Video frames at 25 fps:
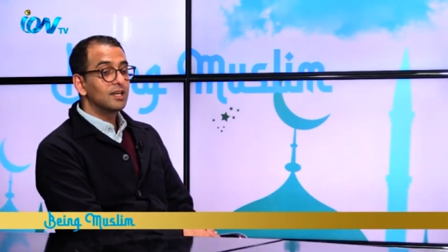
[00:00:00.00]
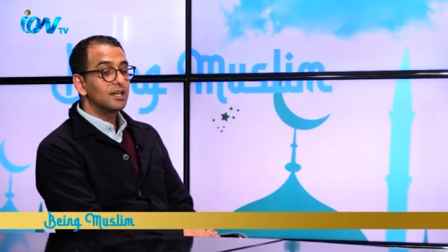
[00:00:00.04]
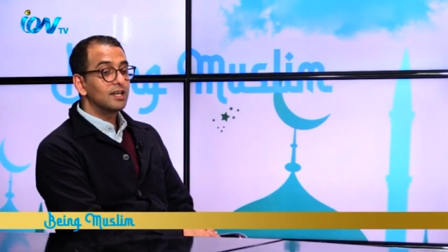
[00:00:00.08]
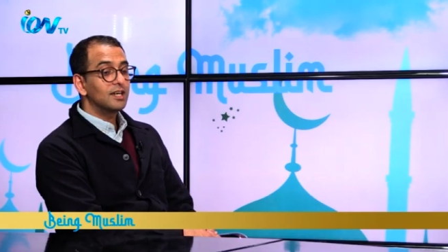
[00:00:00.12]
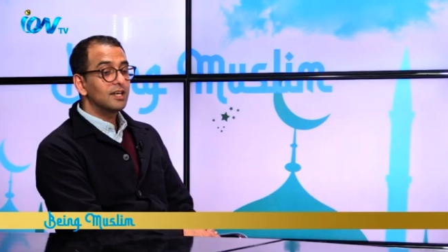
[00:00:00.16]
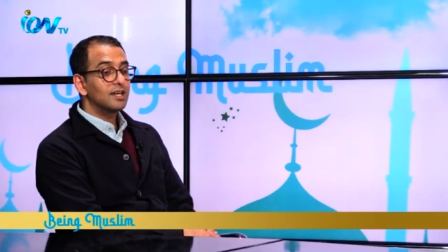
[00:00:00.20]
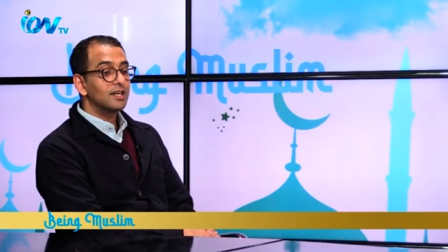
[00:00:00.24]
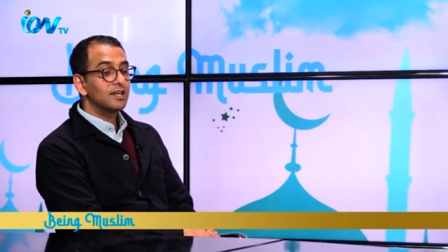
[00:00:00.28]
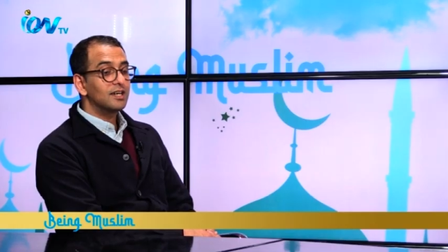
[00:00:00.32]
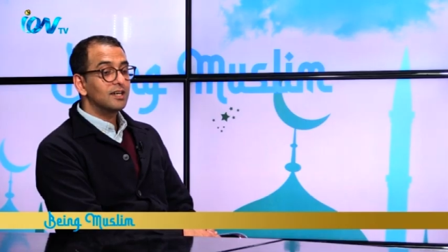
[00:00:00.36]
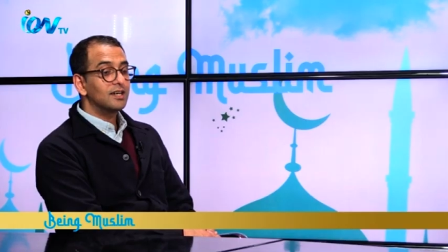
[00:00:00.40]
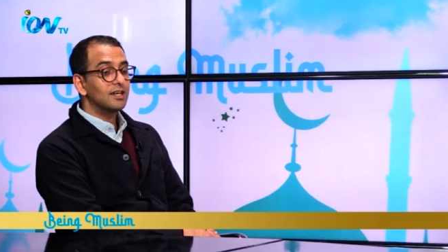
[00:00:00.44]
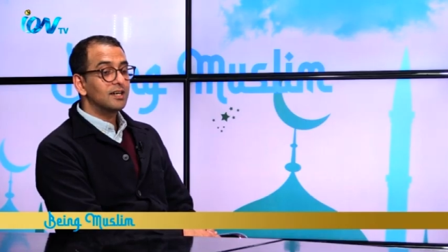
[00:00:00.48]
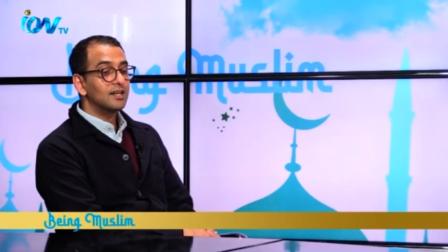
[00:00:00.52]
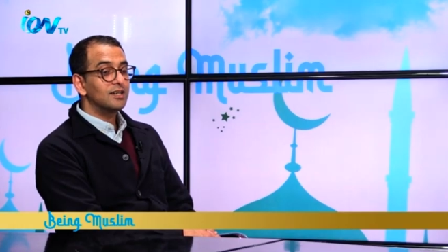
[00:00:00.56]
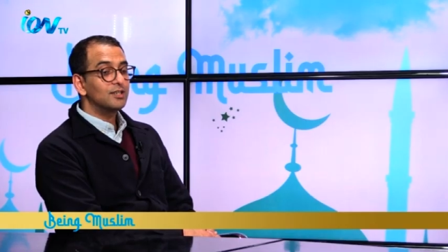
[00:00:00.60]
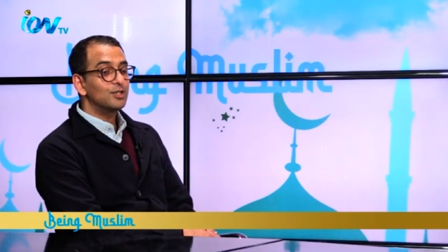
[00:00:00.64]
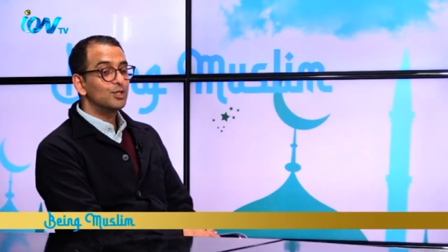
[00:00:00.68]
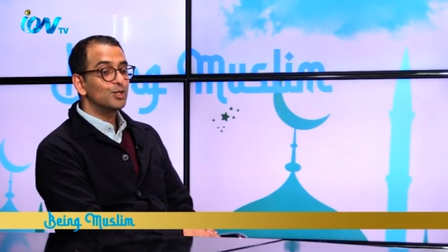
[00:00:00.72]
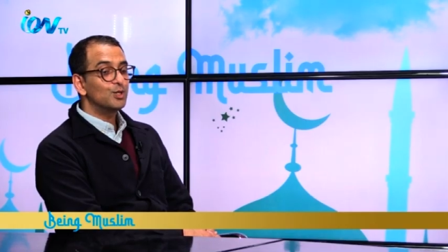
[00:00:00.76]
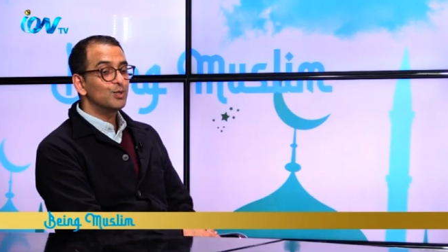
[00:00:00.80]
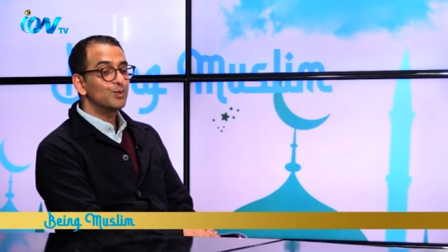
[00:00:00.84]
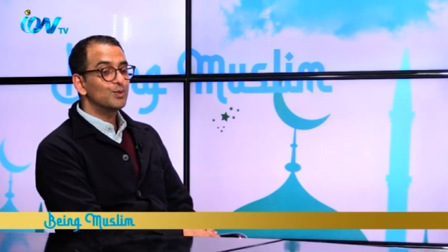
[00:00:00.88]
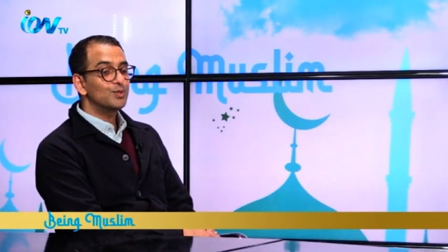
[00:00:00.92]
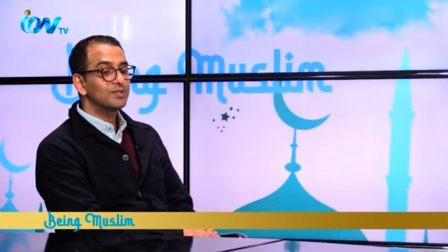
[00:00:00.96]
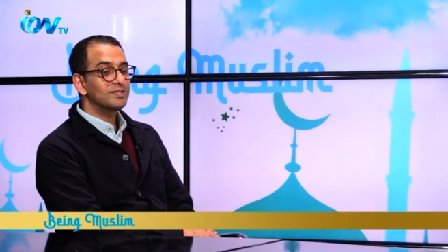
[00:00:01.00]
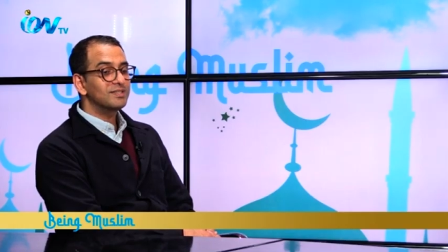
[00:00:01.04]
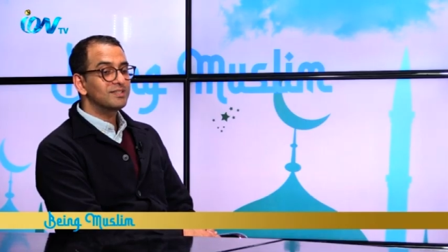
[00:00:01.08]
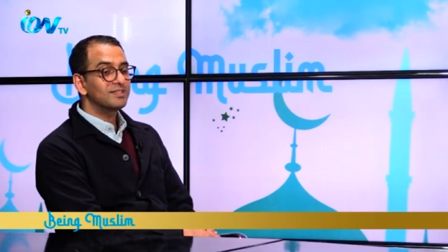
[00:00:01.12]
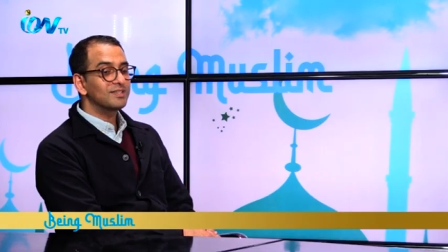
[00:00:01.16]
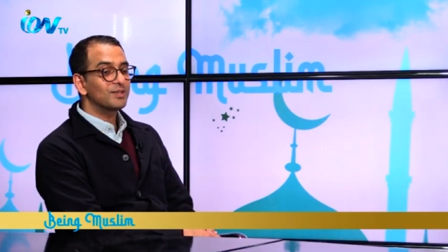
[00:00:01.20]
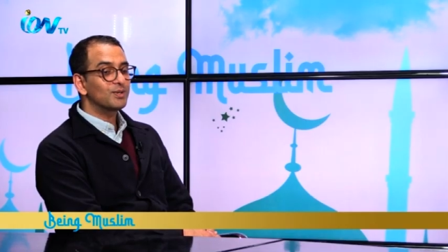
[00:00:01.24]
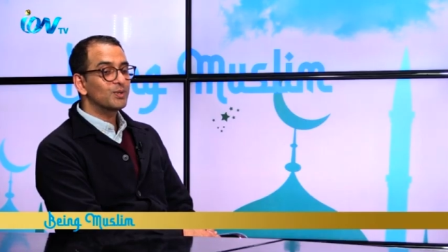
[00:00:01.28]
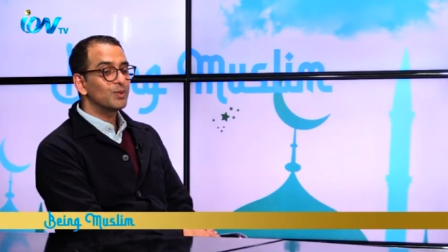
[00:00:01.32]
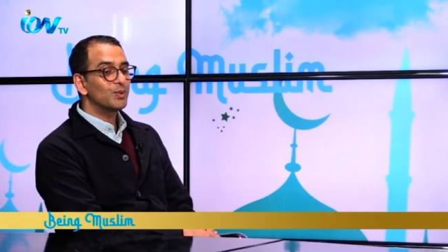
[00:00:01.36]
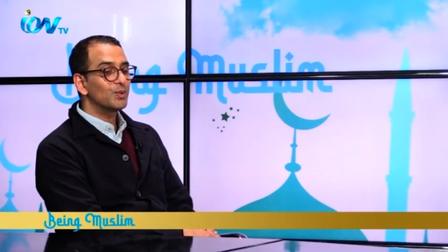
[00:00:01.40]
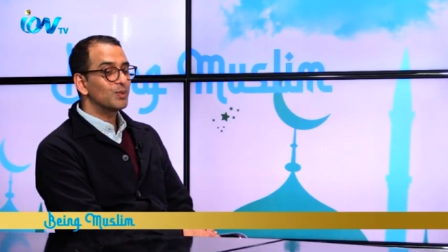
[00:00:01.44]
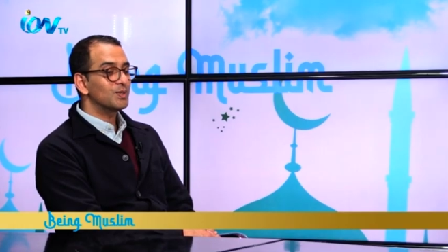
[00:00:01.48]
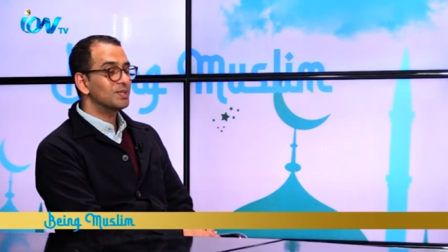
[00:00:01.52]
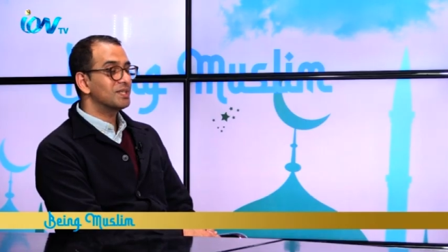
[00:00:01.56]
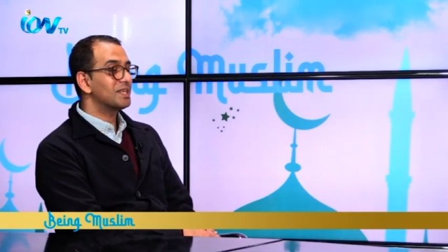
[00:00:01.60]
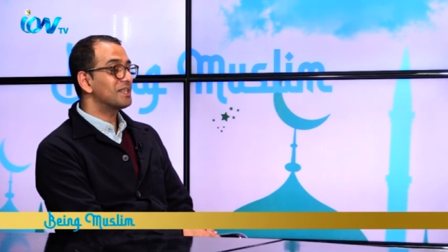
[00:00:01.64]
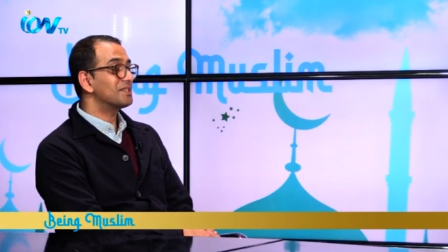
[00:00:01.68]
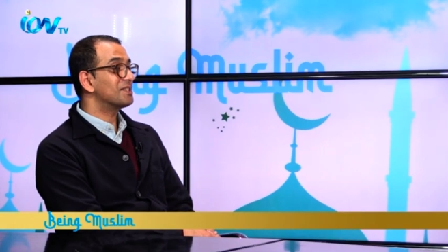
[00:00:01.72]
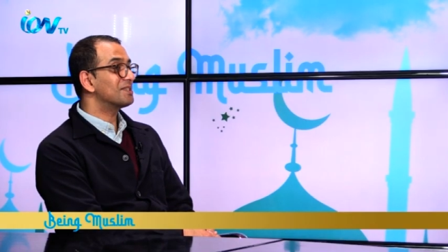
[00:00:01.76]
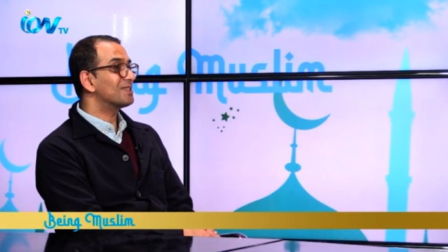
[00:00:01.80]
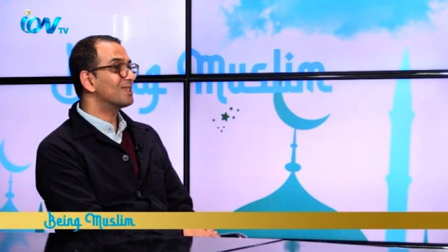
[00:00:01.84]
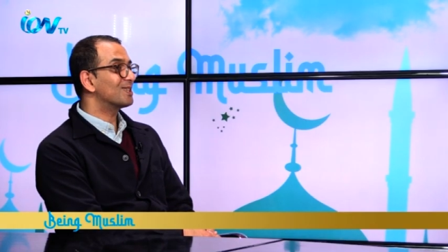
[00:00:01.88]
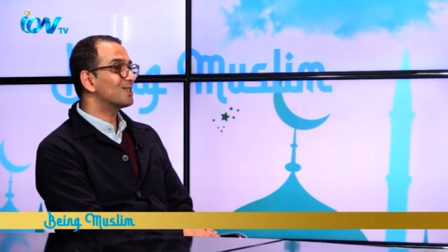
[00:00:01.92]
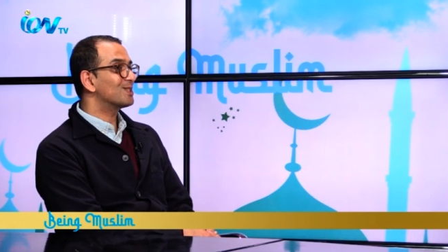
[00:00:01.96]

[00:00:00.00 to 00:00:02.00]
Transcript: I used the course as an